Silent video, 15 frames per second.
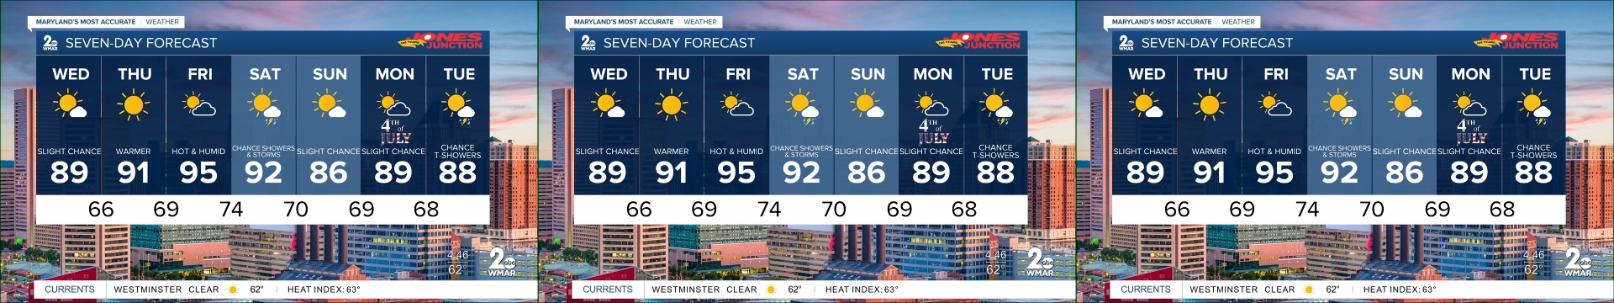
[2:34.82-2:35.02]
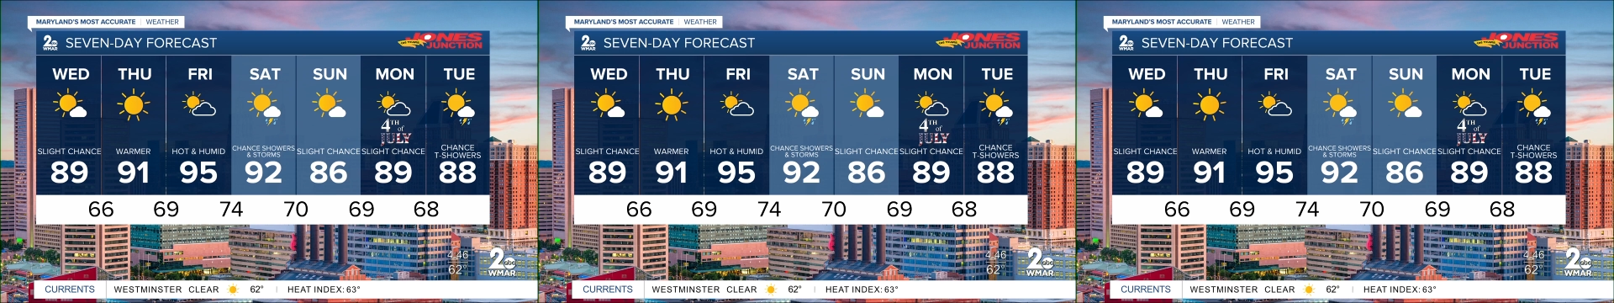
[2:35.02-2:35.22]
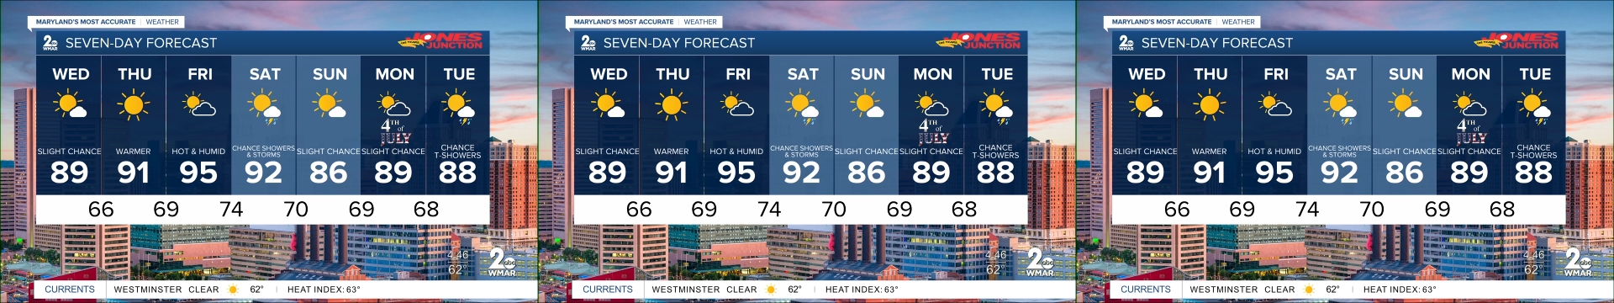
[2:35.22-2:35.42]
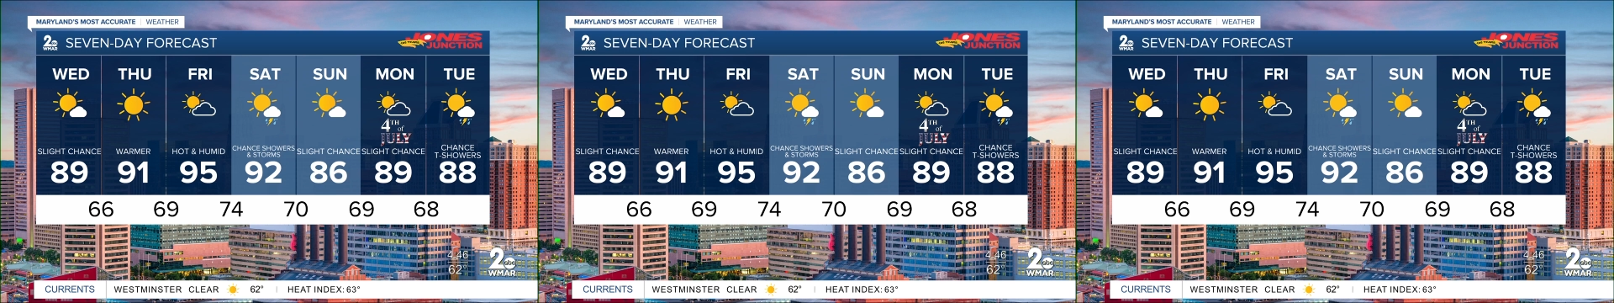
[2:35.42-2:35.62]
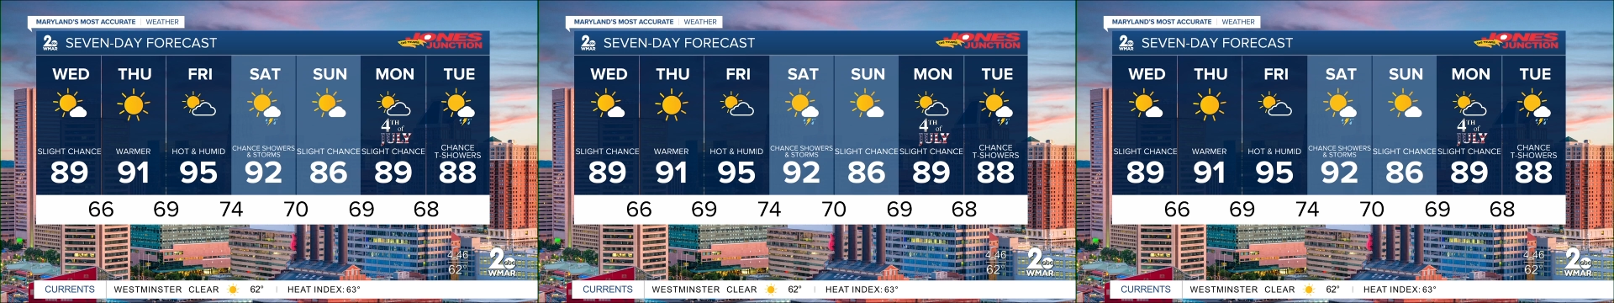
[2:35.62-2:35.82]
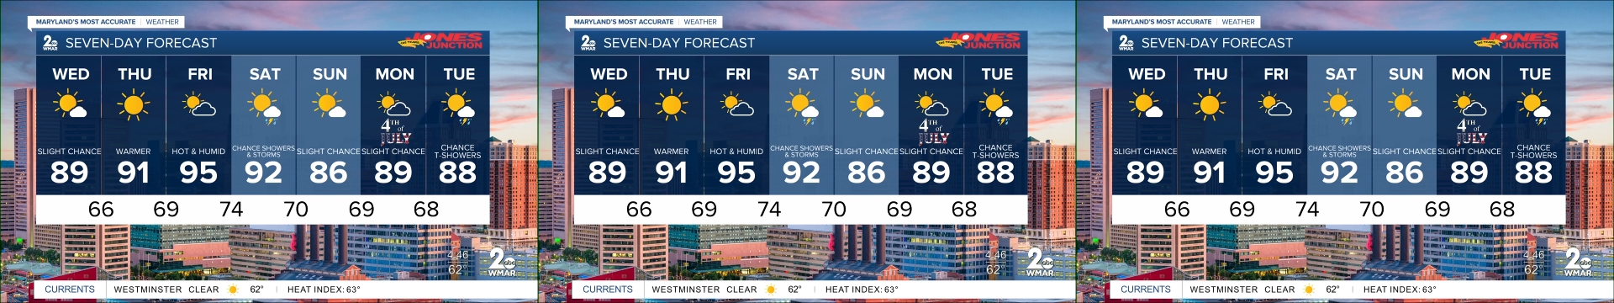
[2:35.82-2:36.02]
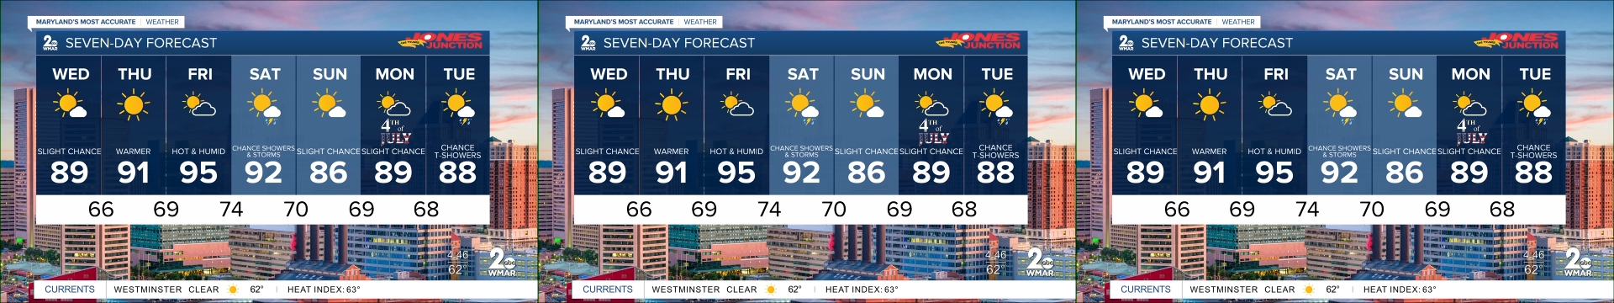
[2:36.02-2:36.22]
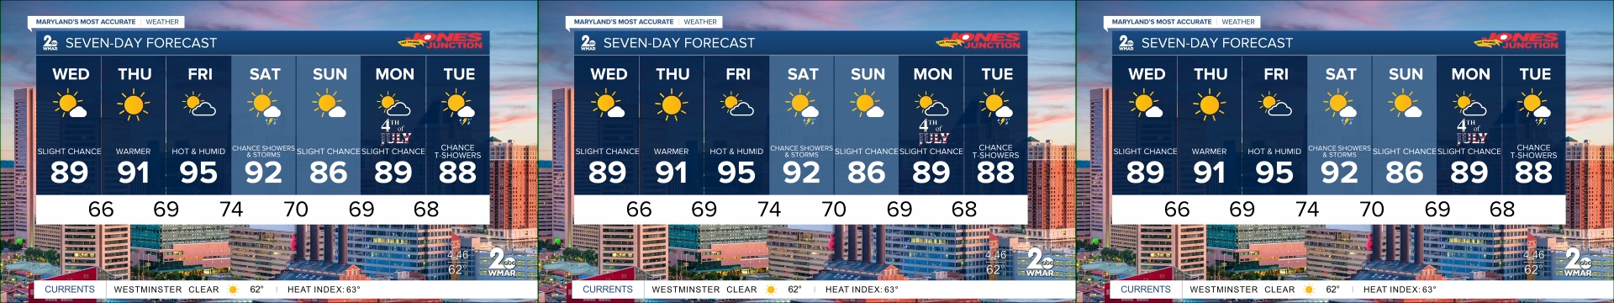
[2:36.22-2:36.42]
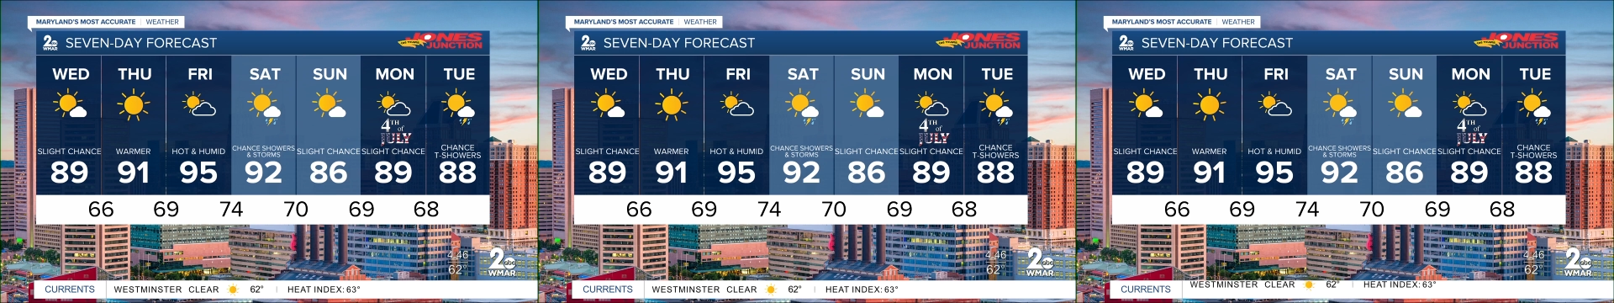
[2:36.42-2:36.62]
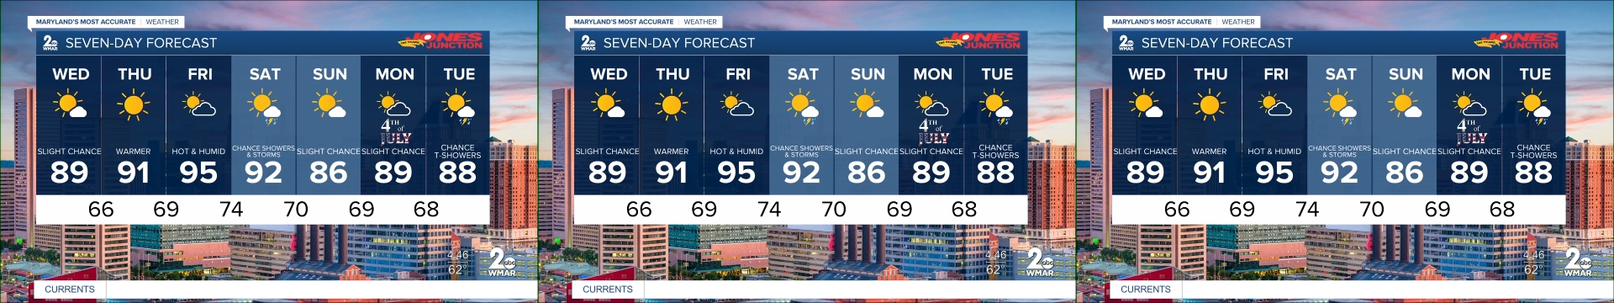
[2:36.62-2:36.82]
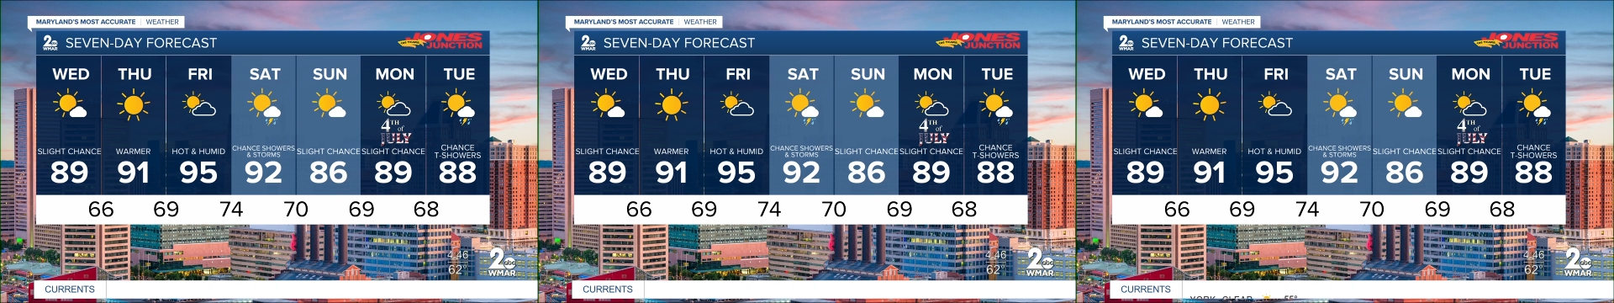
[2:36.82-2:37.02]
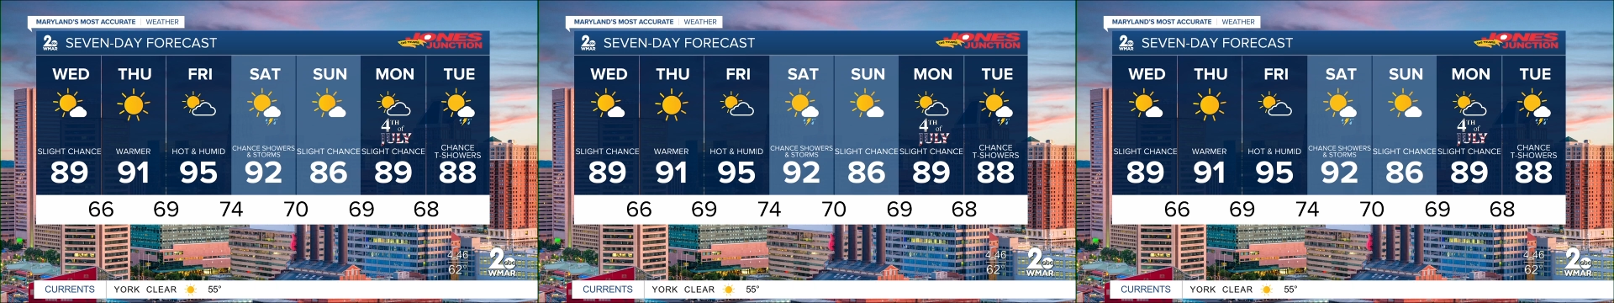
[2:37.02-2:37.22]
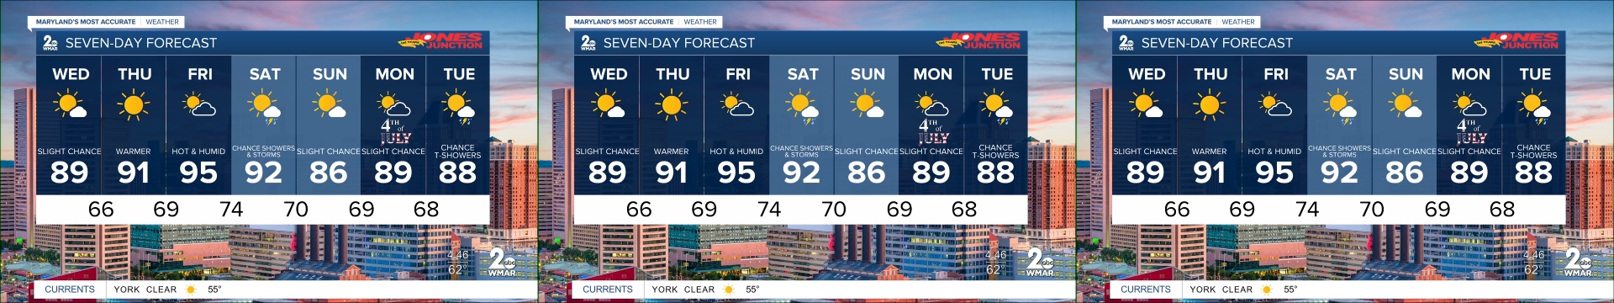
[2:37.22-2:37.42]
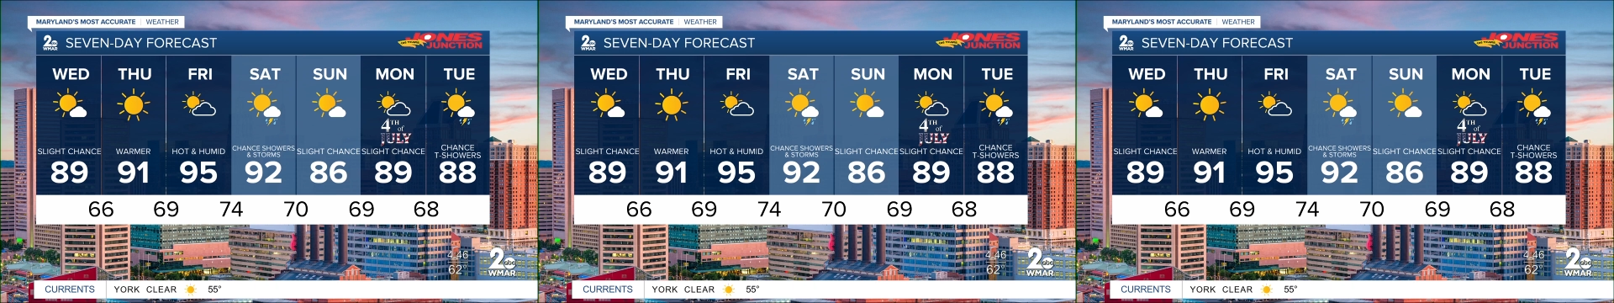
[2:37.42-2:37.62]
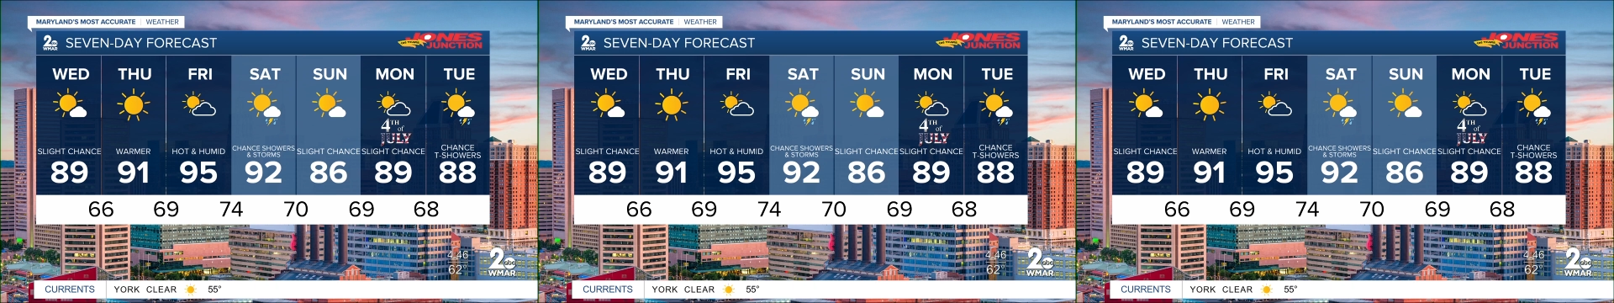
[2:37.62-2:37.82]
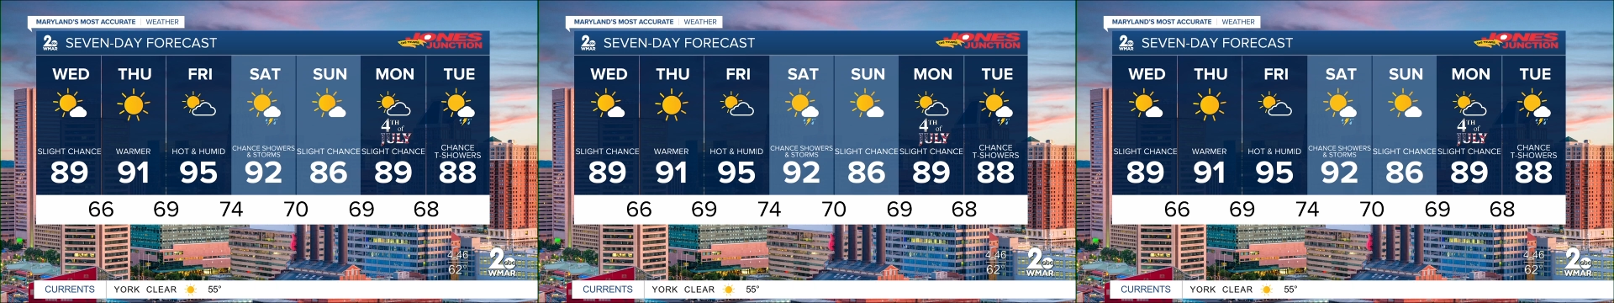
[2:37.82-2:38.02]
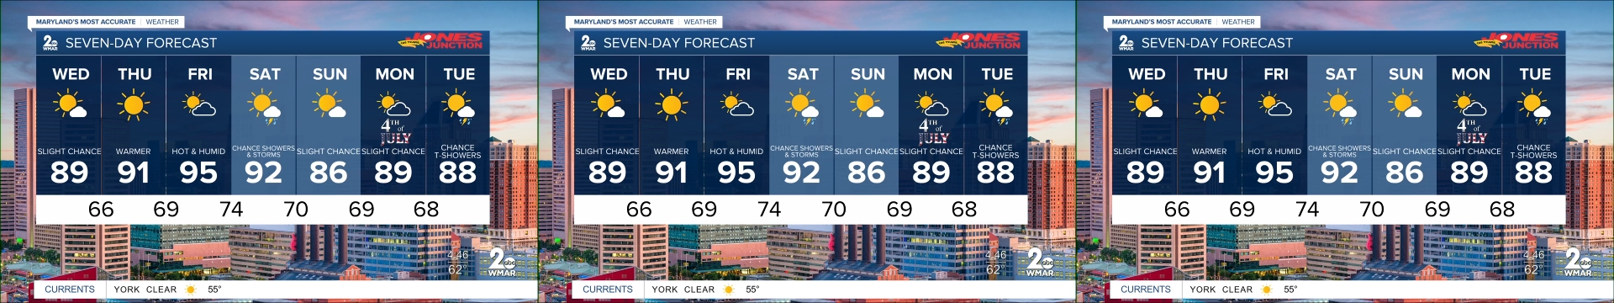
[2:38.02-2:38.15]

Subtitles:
[unreadable: no face in view]